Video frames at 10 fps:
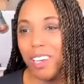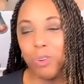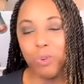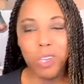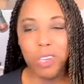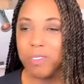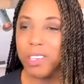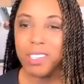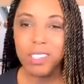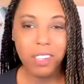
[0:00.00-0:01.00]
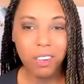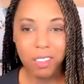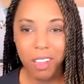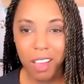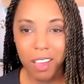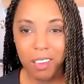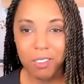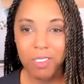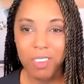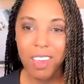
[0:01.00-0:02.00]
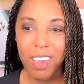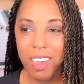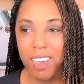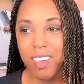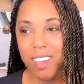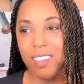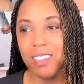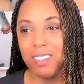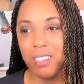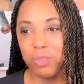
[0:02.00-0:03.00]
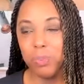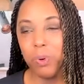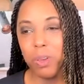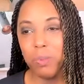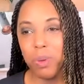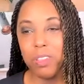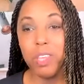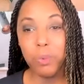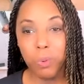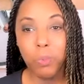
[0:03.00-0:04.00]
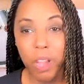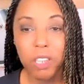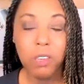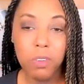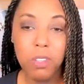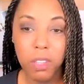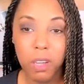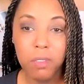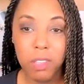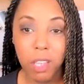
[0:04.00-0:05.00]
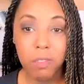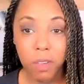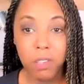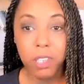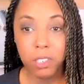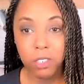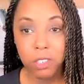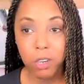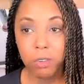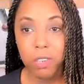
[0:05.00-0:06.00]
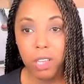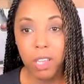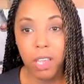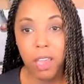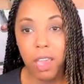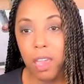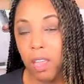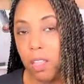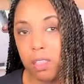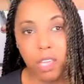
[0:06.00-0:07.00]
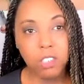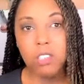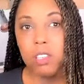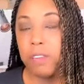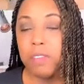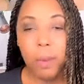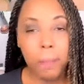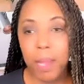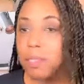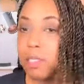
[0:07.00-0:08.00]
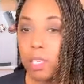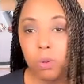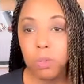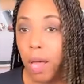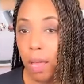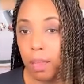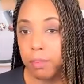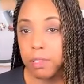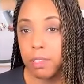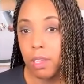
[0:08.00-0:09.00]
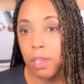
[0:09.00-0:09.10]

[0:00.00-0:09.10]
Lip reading: reinventing their life, and to a point where they were ready for the love that they felt they deserved. And they just lived their best single lives.